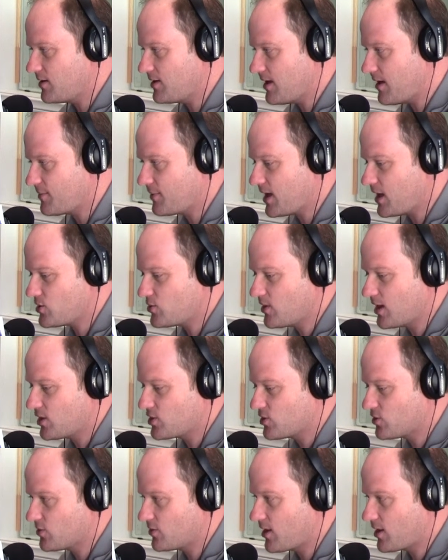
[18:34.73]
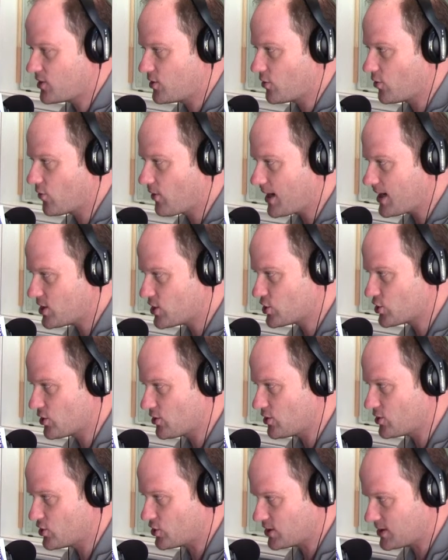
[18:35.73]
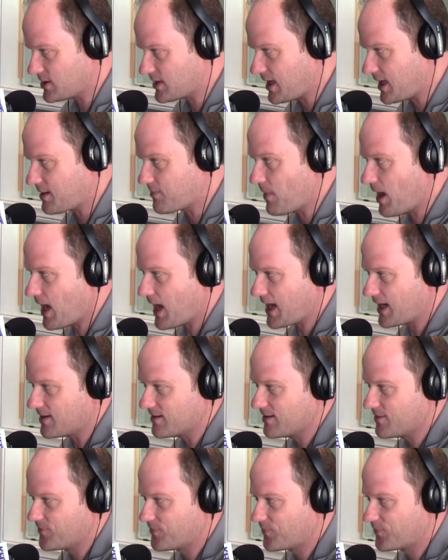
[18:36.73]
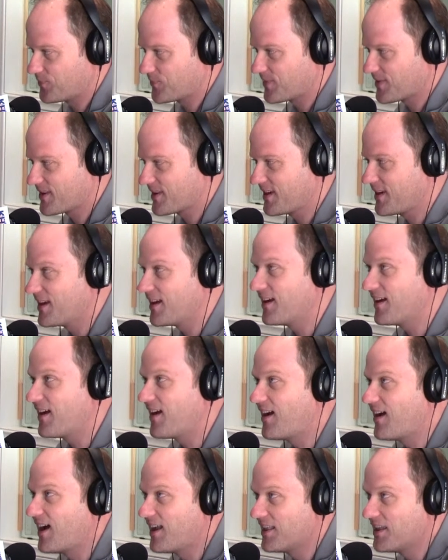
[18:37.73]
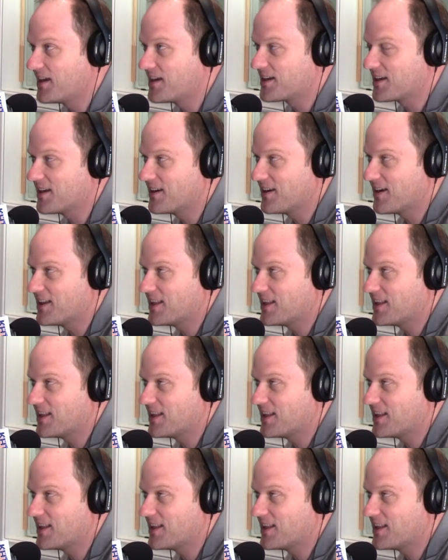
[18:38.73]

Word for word: That, yeah, I'm glad you got your uh, your gray shirt just like mine. I'm gonna grow a beard now, so I. Can... I like it.